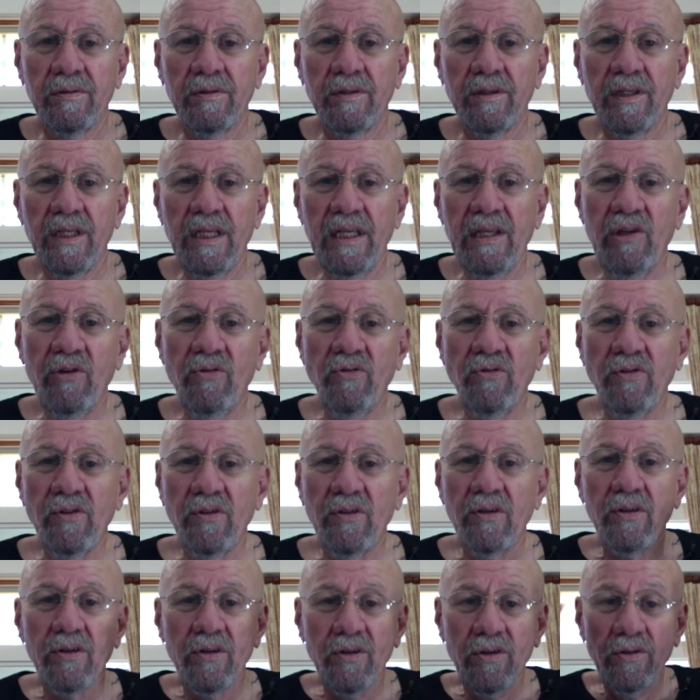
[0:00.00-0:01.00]
is
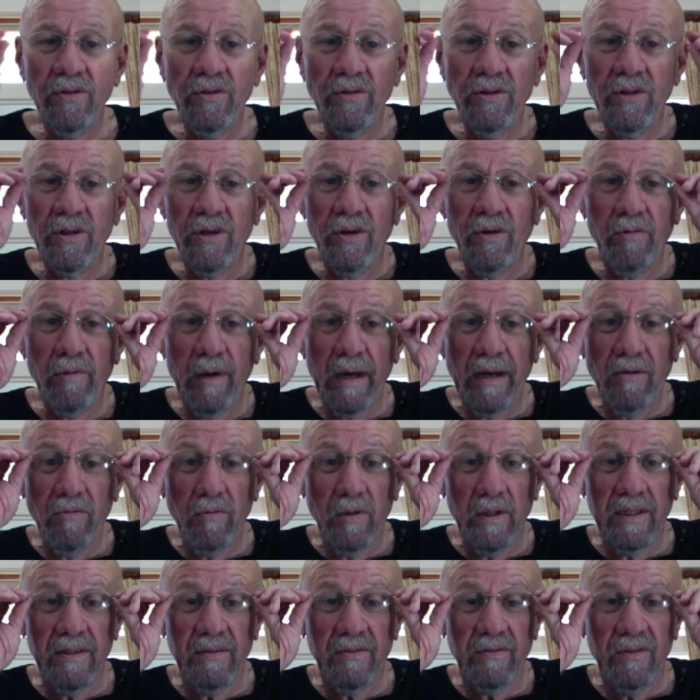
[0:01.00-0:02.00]
the correct
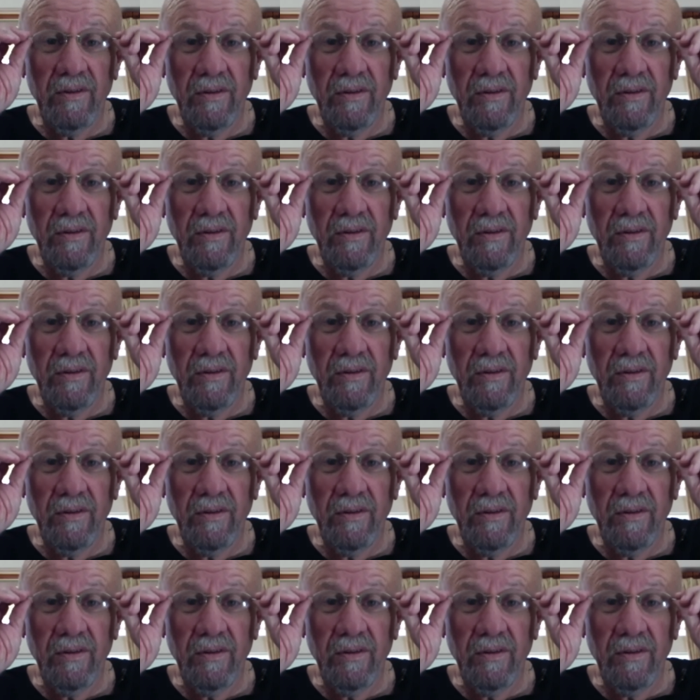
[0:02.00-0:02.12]
one